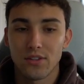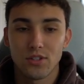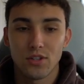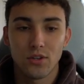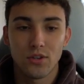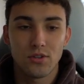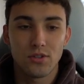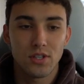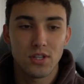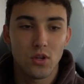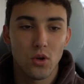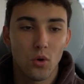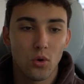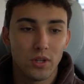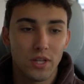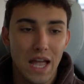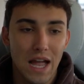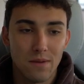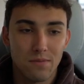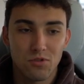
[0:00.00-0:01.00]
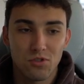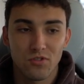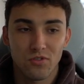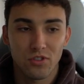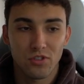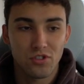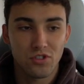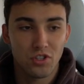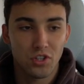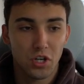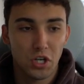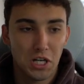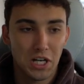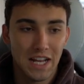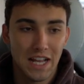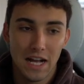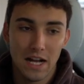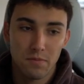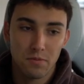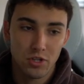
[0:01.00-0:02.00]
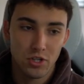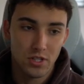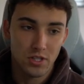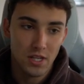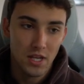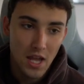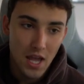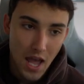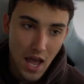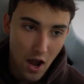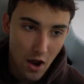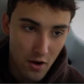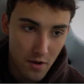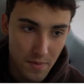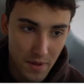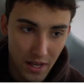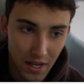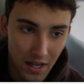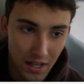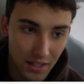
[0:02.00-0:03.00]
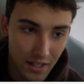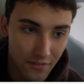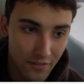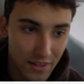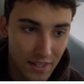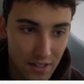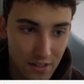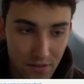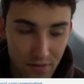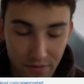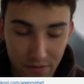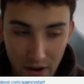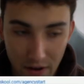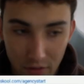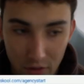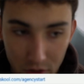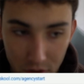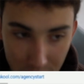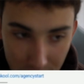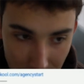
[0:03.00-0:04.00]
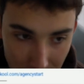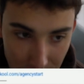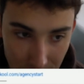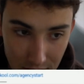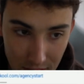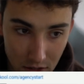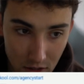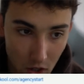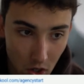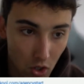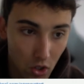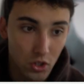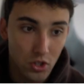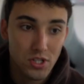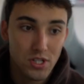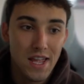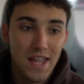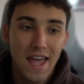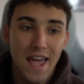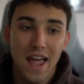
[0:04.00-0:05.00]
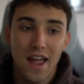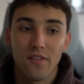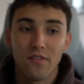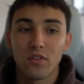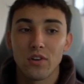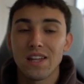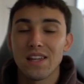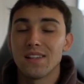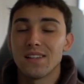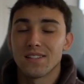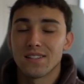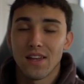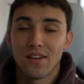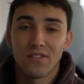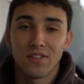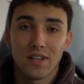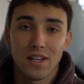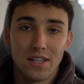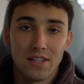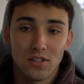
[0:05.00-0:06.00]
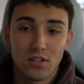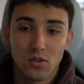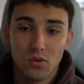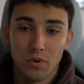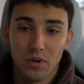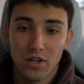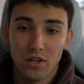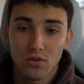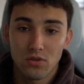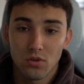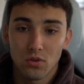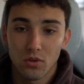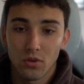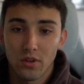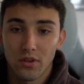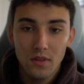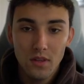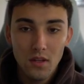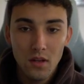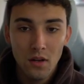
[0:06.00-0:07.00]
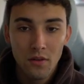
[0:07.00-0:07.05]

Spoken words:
So you see the old captions versus the current captions, how I make $11,519 every 7 days at 20 years old,